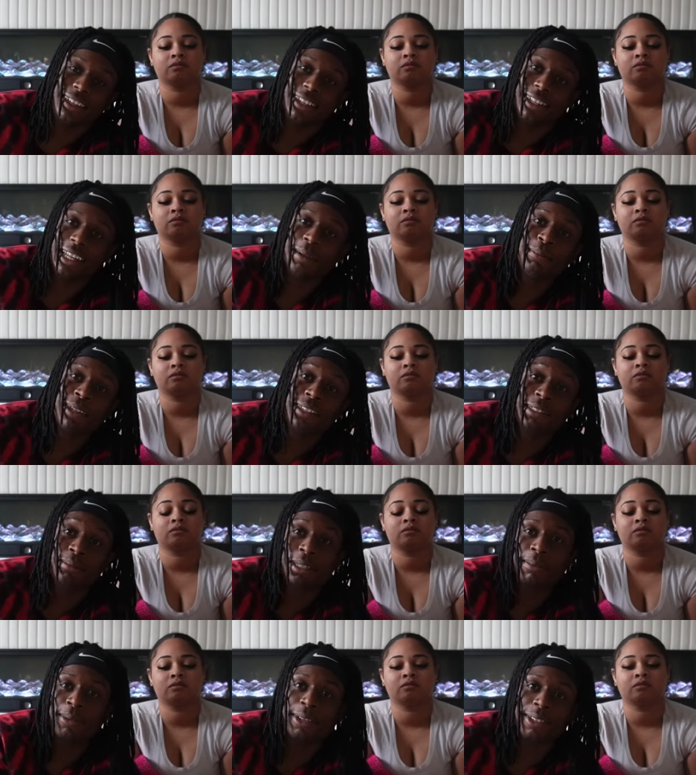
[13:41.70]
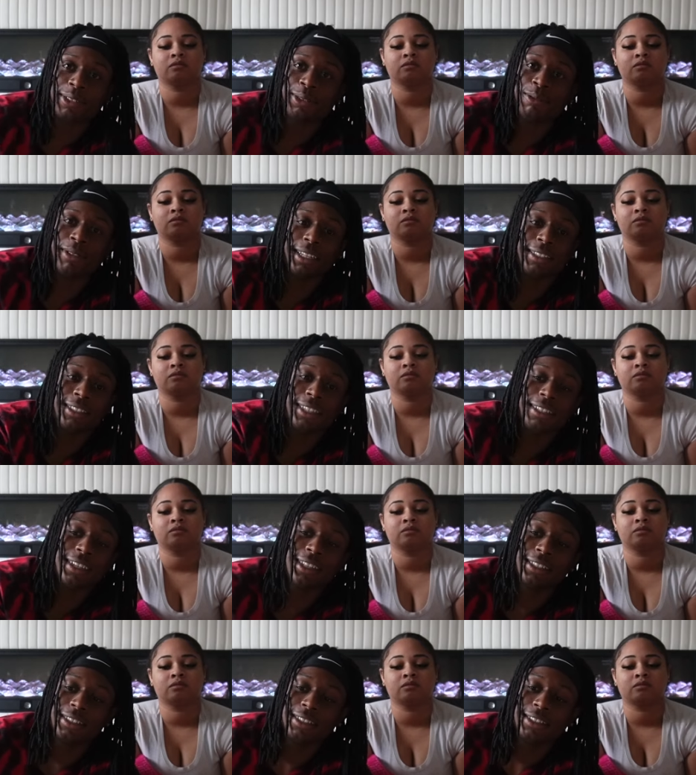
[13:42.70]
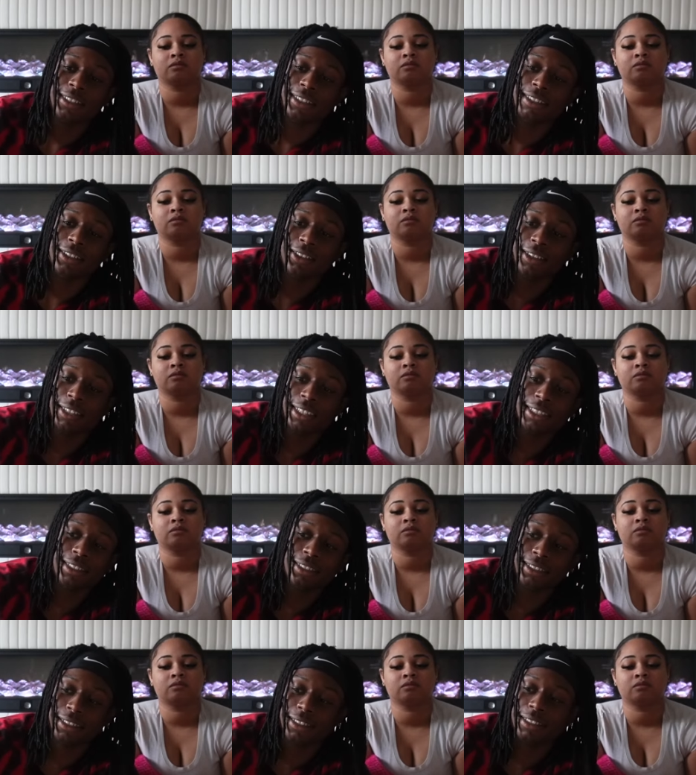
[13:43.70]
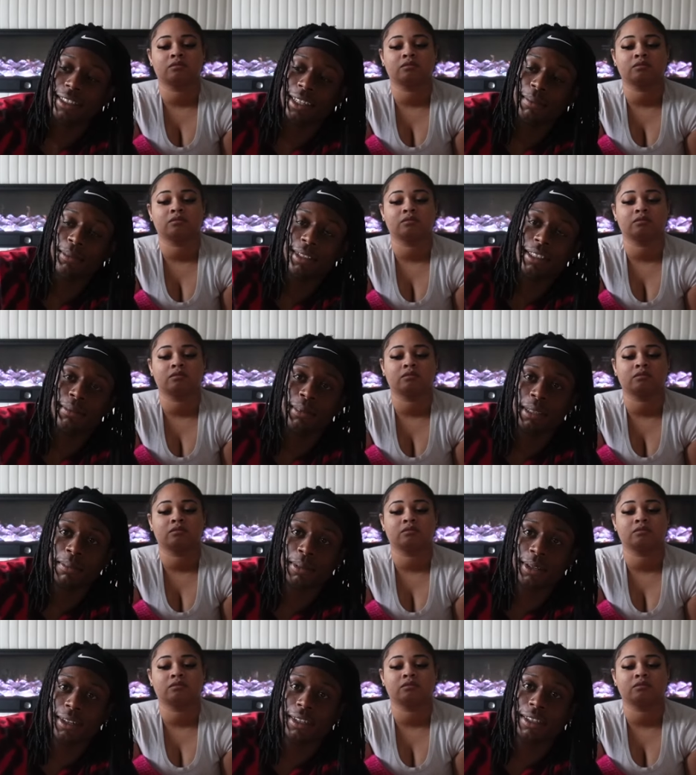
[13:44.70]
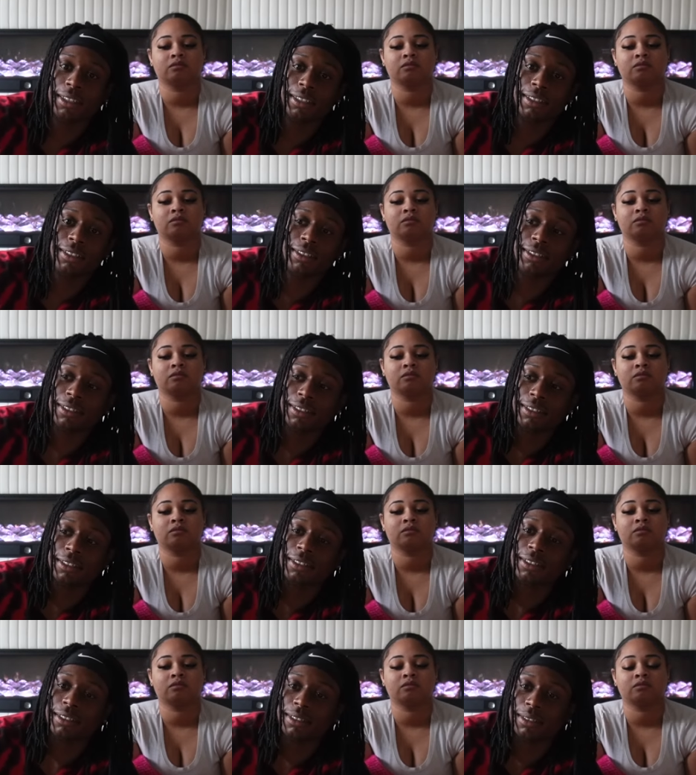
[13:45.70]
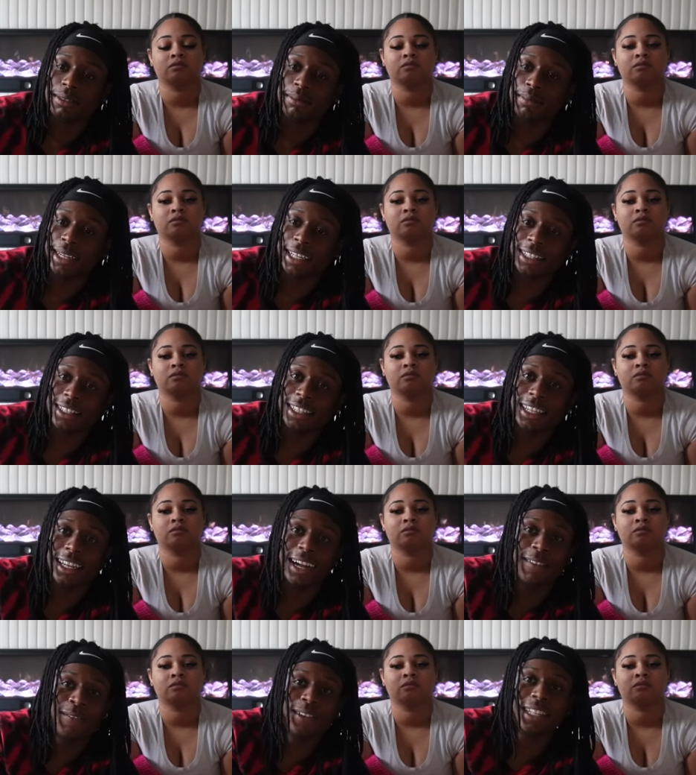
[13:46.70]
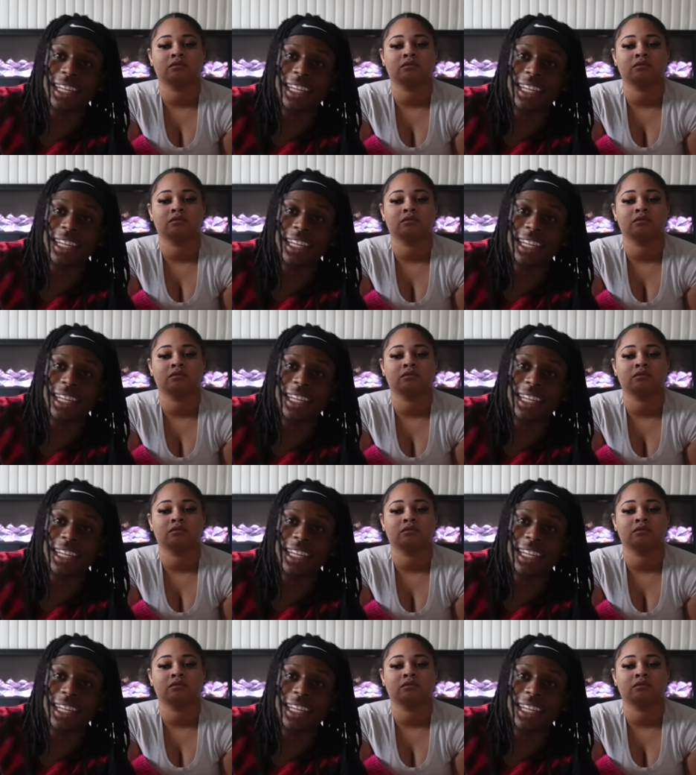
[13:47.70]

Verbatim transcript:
Speaker 1: that plays a big part too. Like technology and all of that shit, that plays a big part because back then I feel